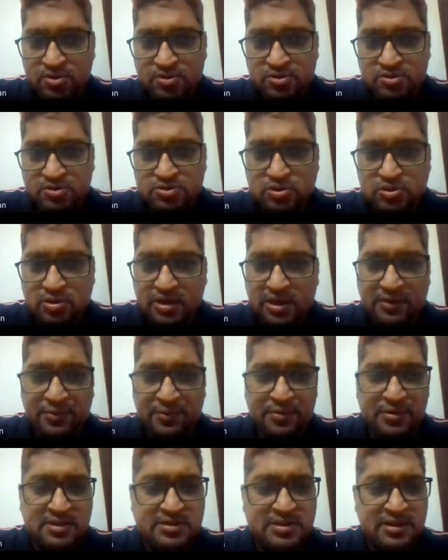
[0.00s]
so
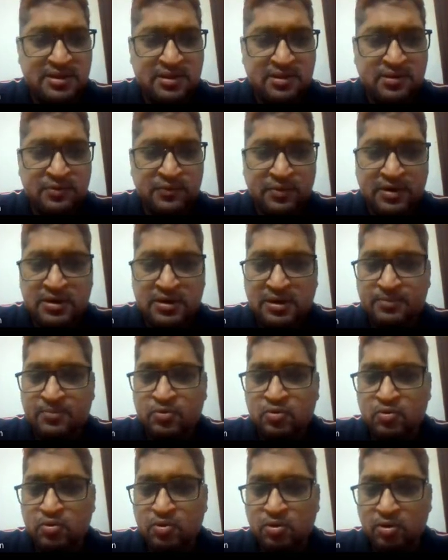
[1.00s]
everything will
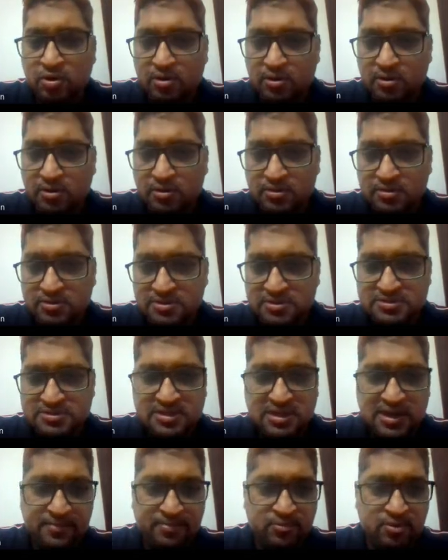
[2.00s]
come to halt.
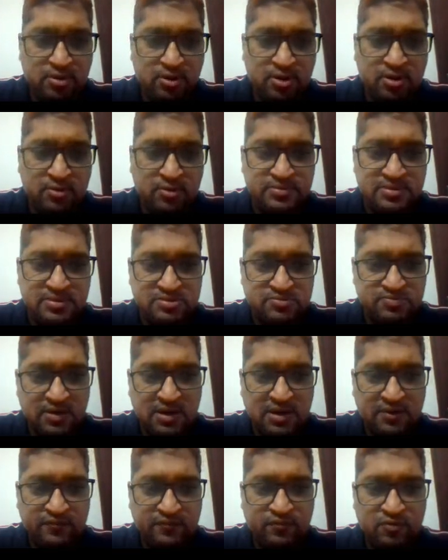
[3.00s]
This laptop, this
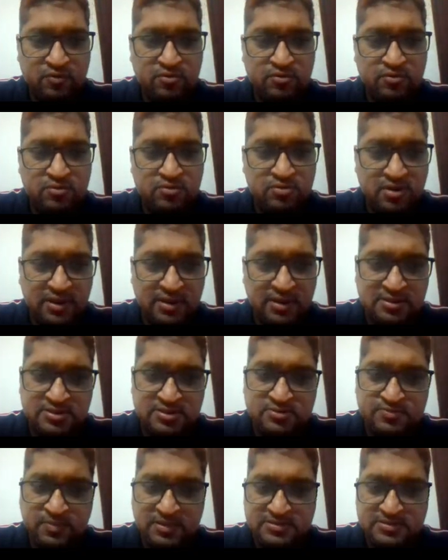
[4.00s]
smartphone, and
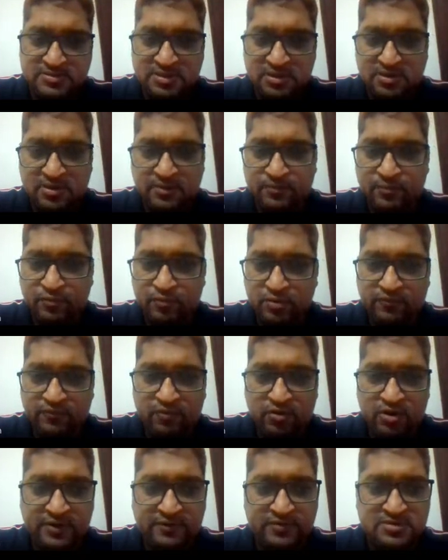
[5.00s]
this personal computer,
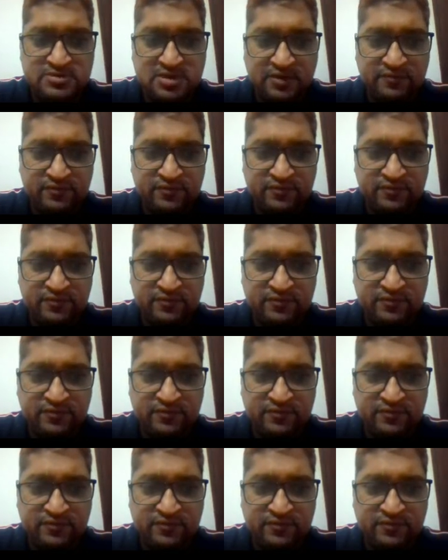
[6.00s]
whatever services